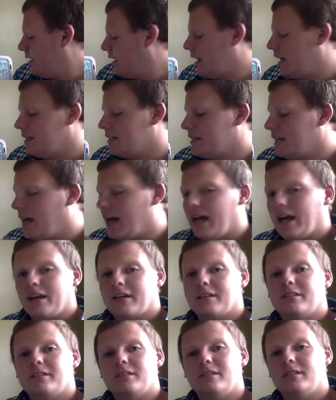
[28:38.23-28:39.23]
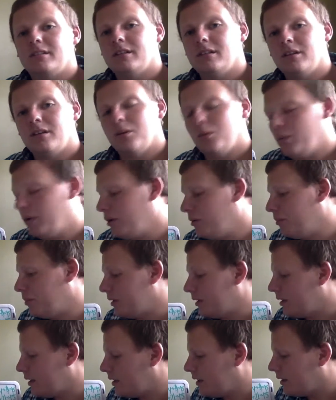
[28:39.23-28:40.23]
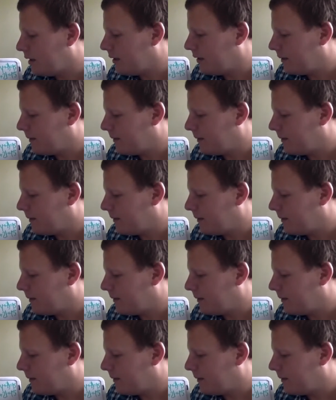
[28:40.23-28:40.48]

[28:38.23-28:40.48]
And x will be